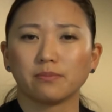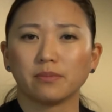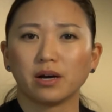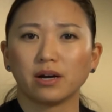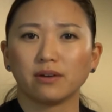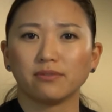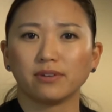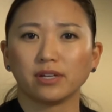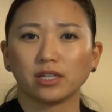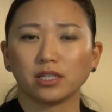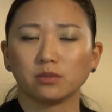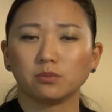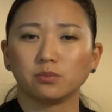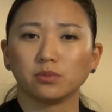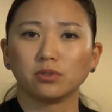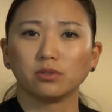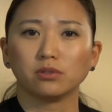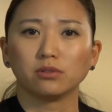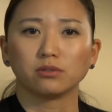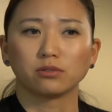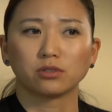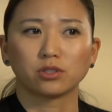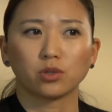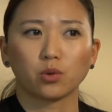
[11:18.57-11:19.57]

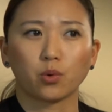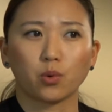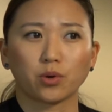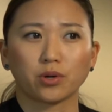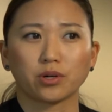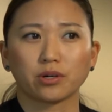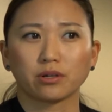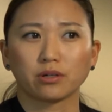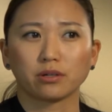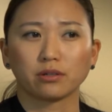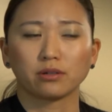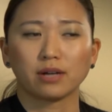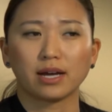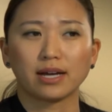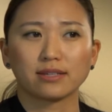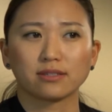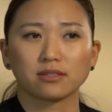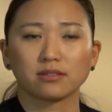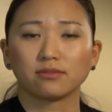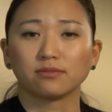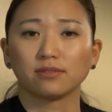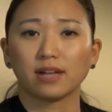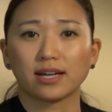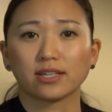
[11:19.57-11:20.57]
available to order
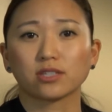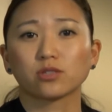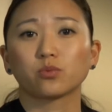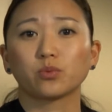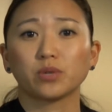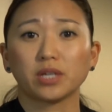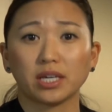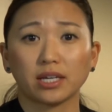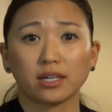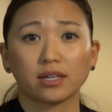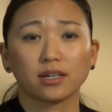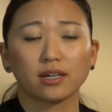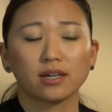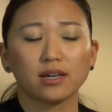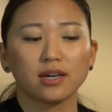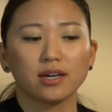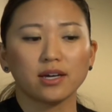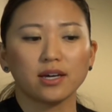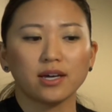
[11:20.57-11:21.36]
as of last week.